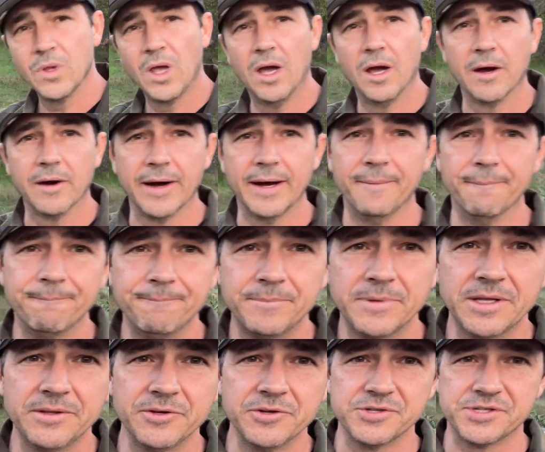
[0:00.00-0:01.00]
All right,
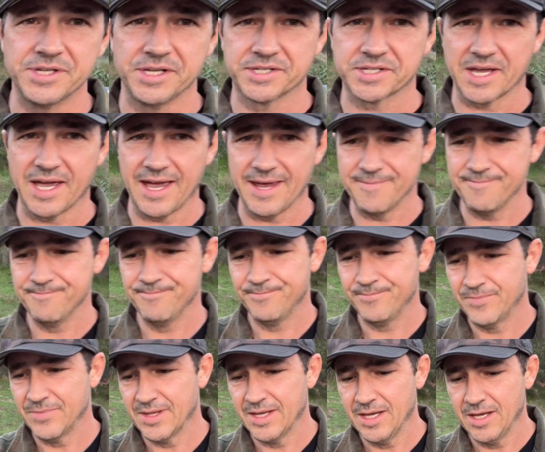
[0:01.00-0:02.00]
then there's this guy.
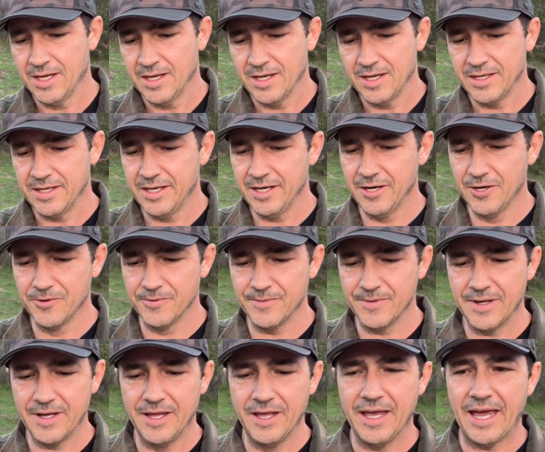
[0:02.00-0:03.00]
You know,
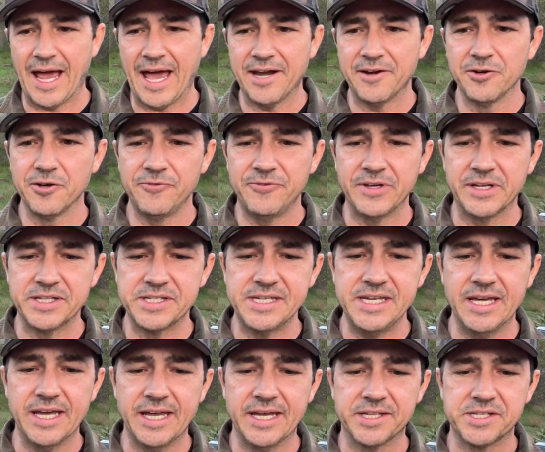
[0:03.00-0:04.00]
I don't know if you can
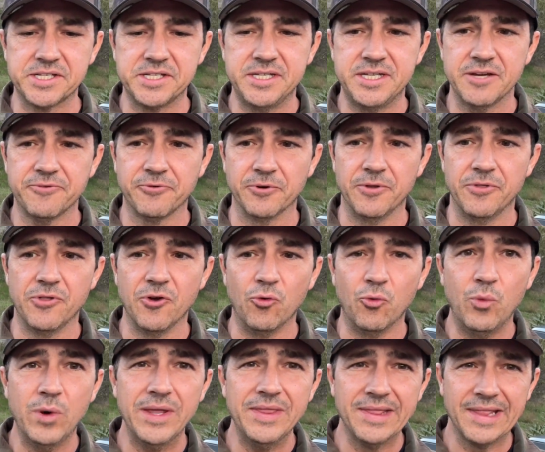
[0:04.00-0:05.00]
see it, it's different. The
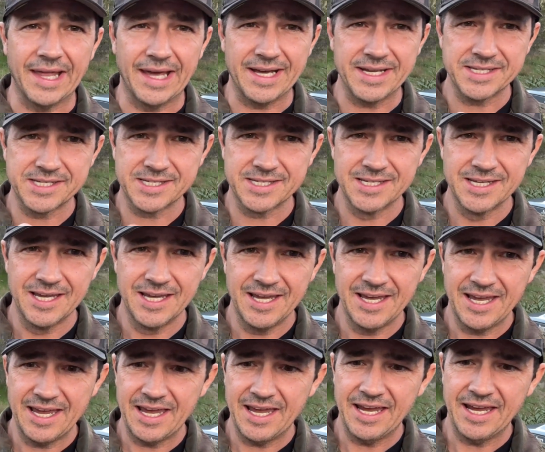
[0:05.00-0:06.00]
windlass,
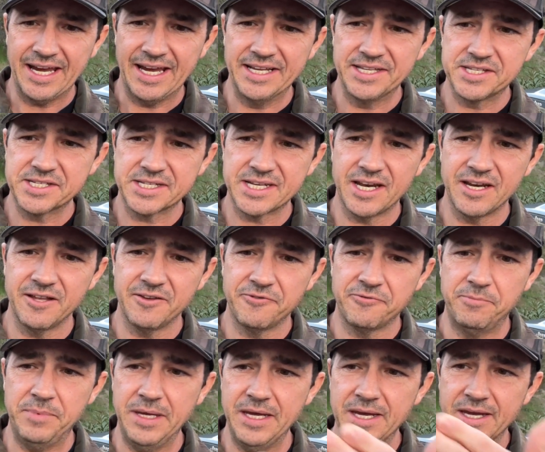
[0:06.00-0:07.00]
instead
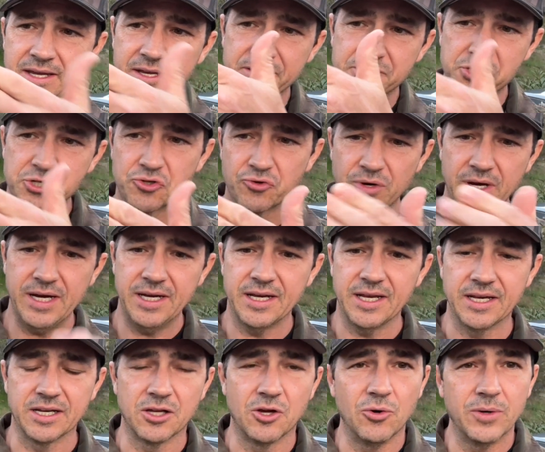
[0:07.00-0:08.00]
of being straight
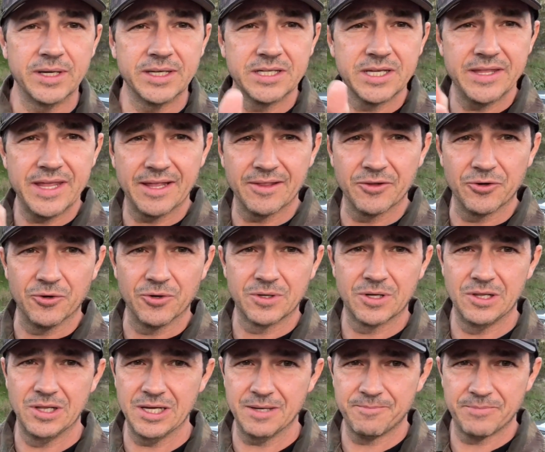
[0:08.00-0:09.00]
and going into that little
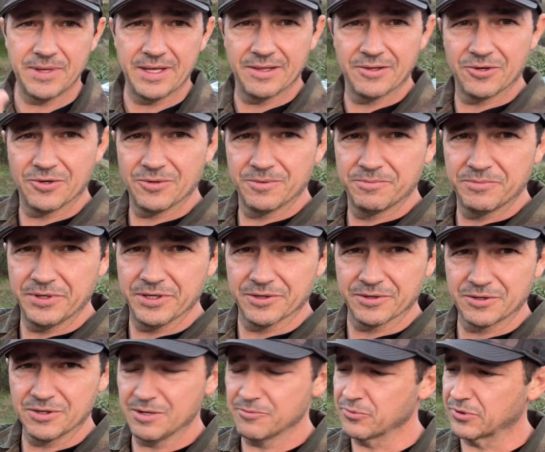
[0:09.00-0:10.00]
clip, that little, you know,
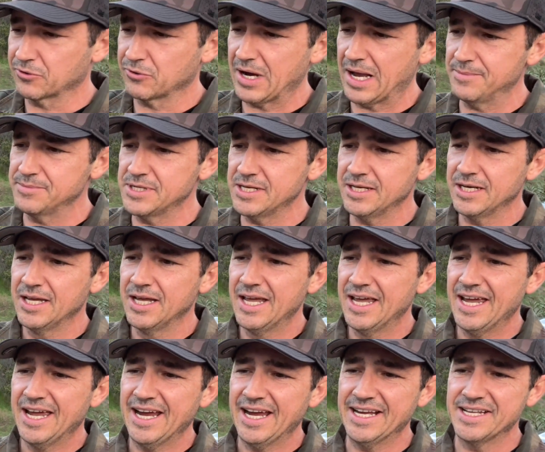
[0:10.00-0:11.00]
clip grabs it,
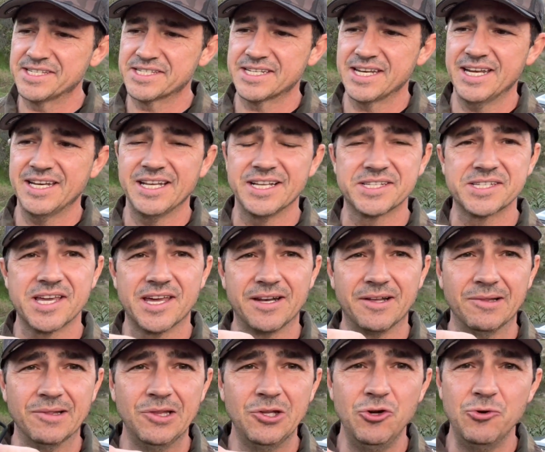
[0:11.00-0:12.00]
instead it's got
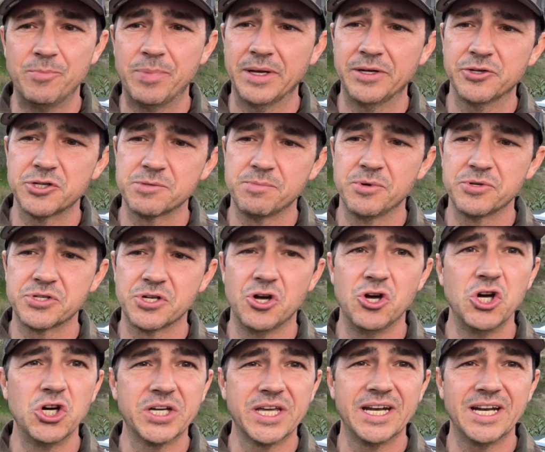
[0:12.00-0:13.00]
a loop and you're supposed to
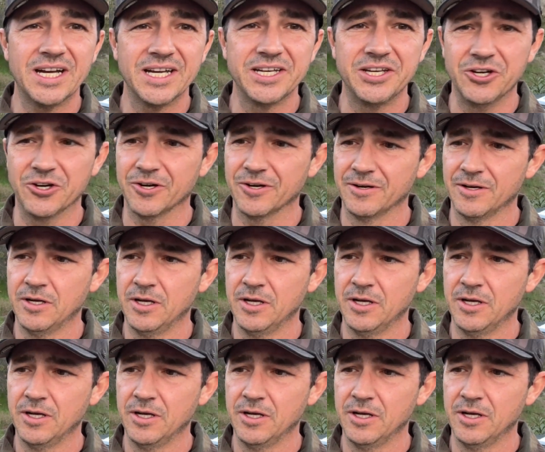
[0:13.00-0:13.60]
hook it on here.